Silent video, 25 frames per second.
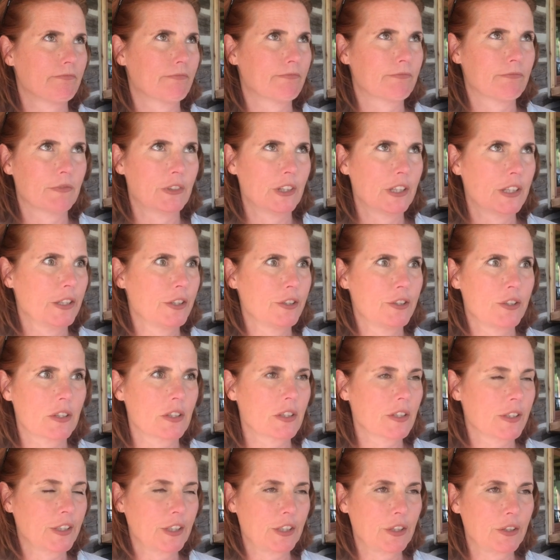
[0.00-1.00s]

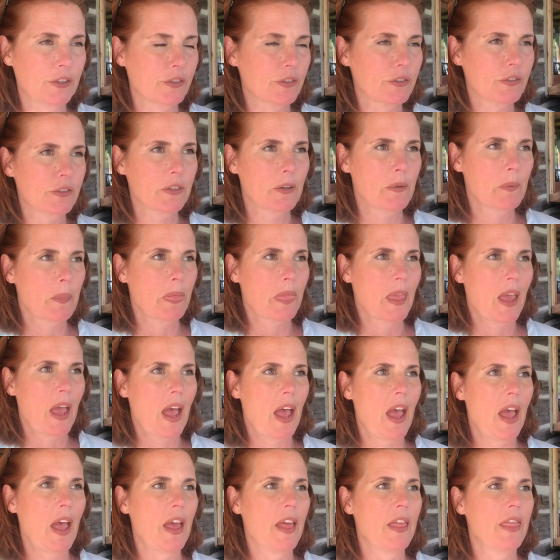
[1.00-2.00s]
religious leaders,
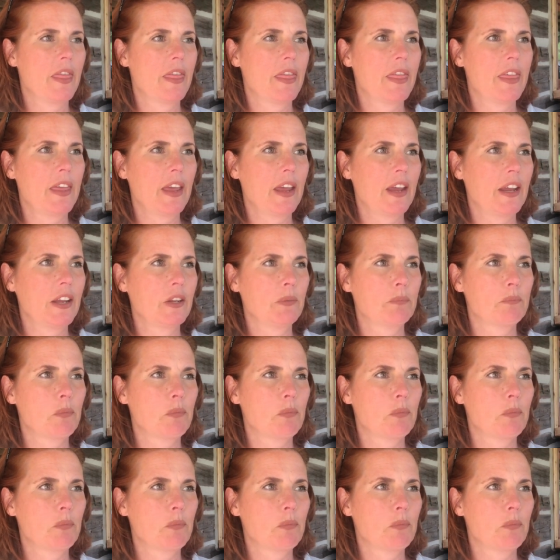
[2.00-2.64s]
and they